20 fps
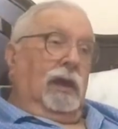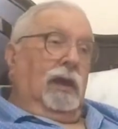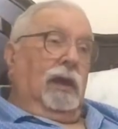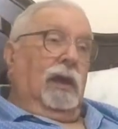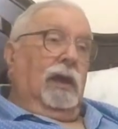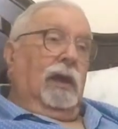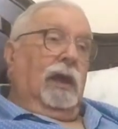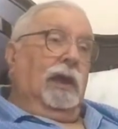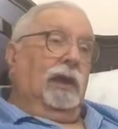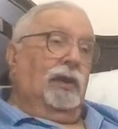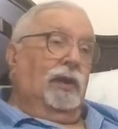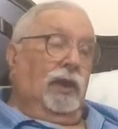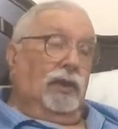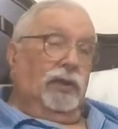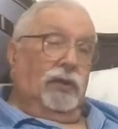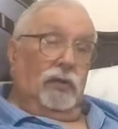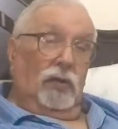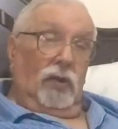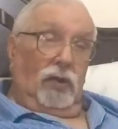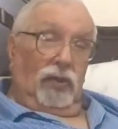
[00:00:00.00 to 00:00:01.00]
And
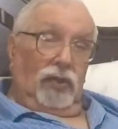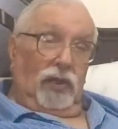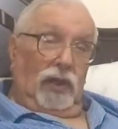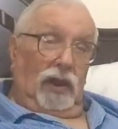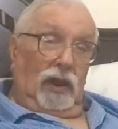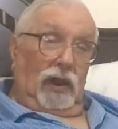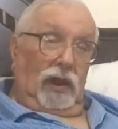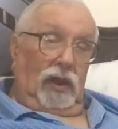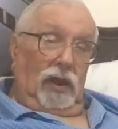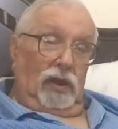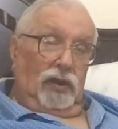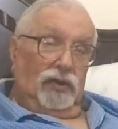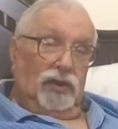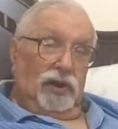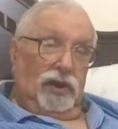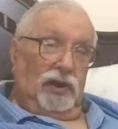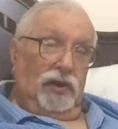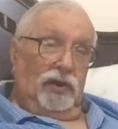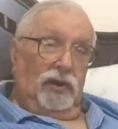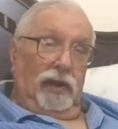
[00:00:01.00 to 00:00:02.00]
you got the glass
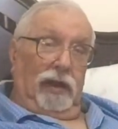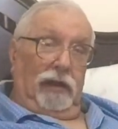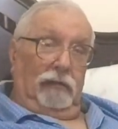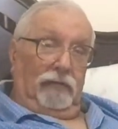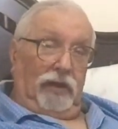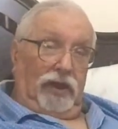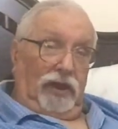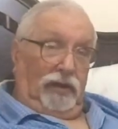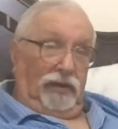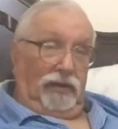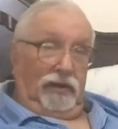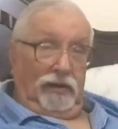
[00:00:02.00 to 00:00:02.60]
in a napkin.